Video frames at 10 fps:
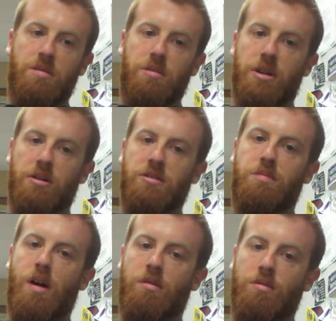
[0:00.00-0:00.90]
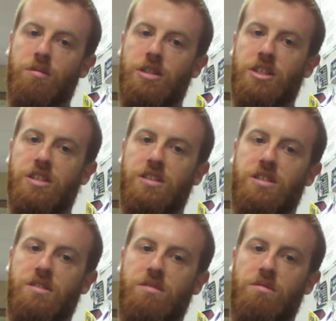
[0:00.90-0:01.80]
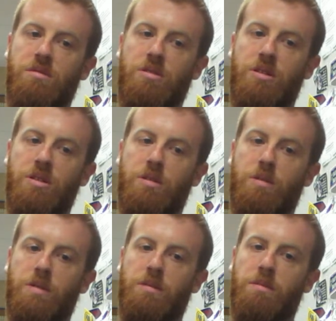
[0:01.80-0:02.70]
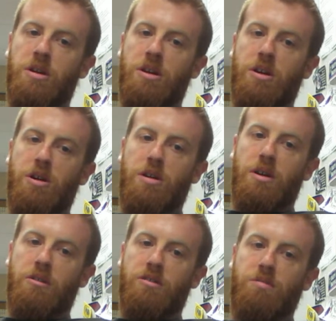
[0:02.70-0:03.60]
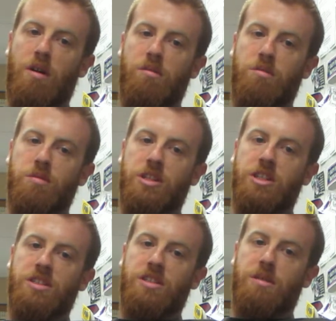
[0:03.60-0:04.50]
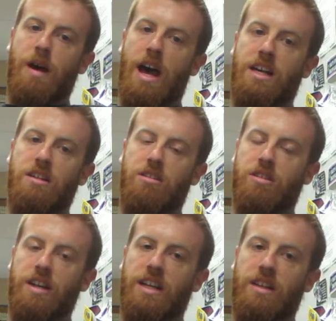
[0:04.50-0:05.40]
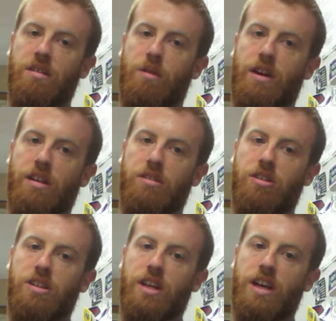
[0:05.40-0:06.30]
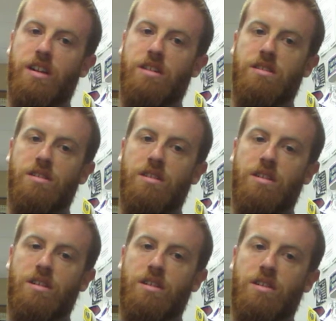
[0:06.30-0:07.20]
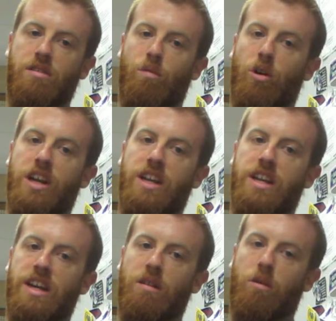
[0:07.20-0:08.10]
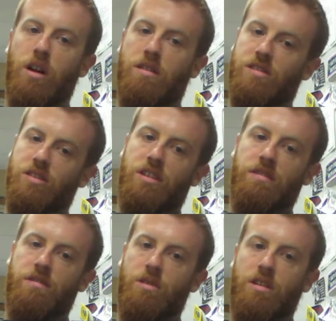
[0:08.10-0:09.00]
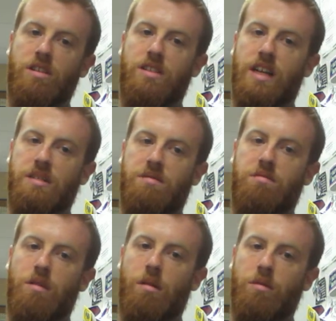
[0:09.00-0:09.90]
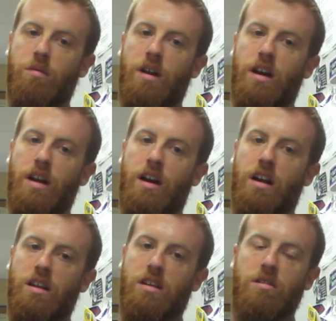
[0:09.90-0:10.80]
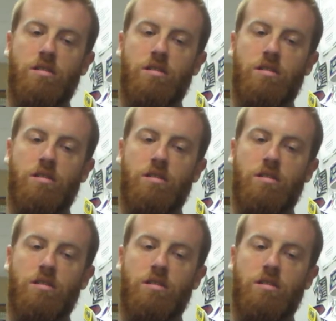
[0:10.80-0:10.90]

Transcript: But it was probably just with the Mio. It was probably just the pack or like the way it looked and what it did, what I was looking for. That's probably why I got it.